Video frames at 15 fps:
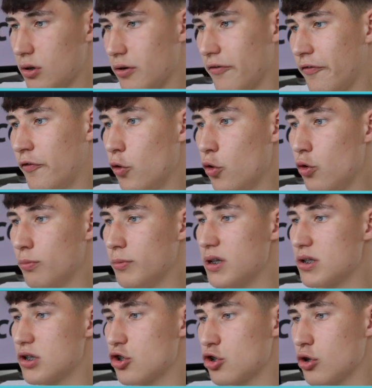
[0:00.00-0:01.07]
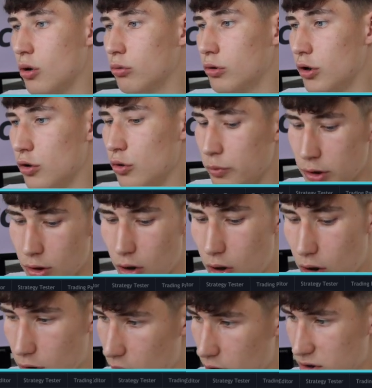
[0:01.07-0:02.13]
form this shoulder that we
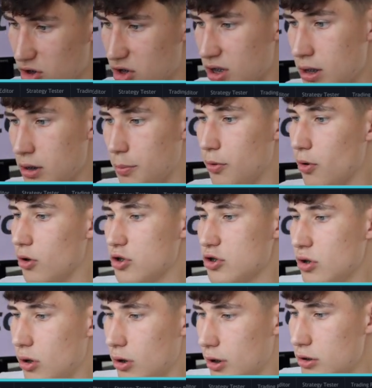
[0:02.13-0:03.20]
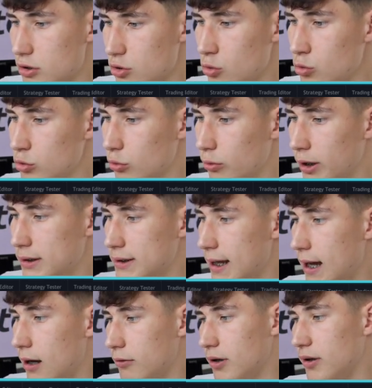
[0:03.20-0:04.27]
are going to see the price target all the way
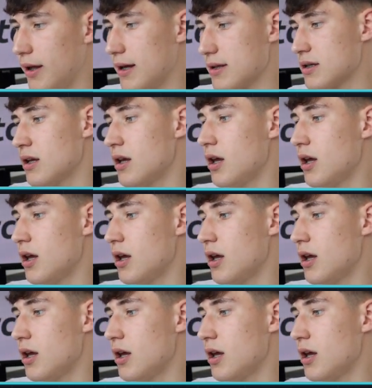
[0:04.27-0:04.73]
down at that